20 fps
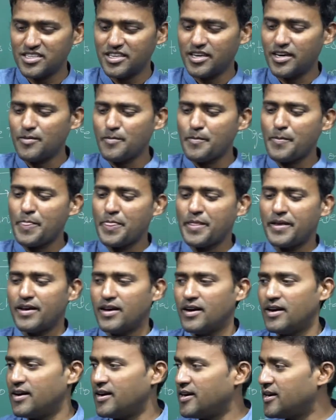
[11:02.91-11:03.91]
here,
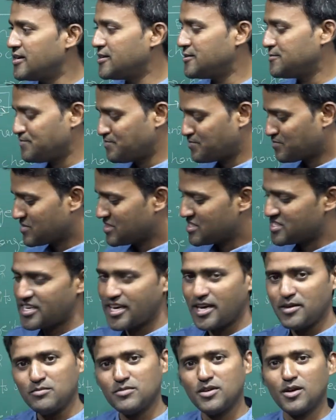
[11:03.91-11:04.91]

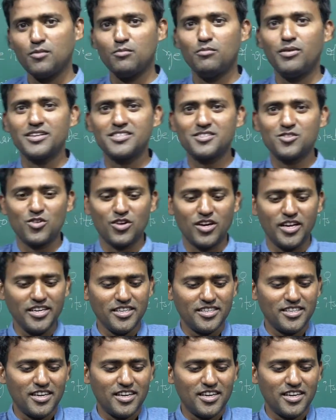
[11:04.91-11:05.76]
same bus only.